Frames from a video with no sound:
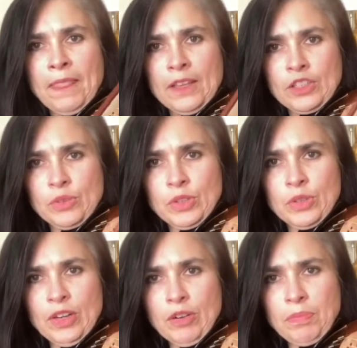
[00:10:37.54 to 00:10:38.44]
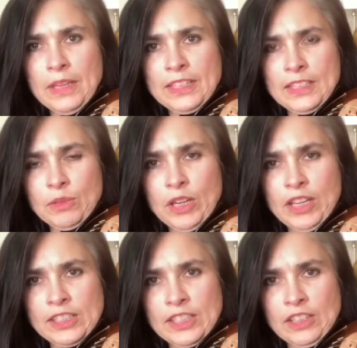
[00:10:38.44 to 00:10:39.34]
Should we do that repeated while
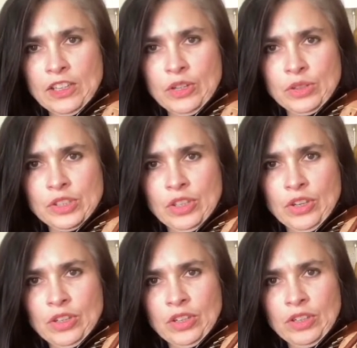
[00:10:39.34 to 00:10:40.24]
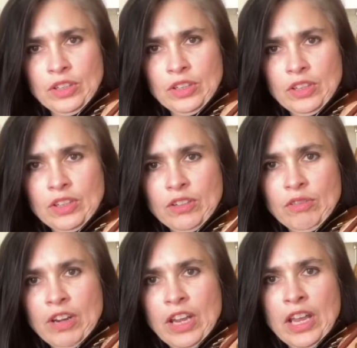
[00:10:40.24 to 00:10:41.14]
I sing the whole song?
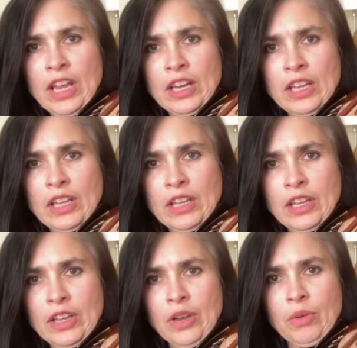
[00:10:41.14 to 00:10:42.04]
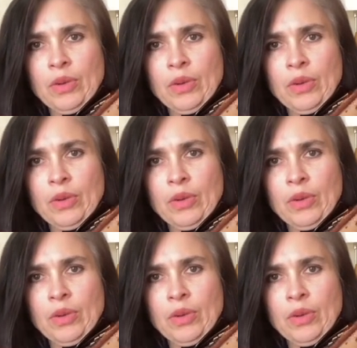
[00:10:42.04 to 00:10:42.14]
Ready, go.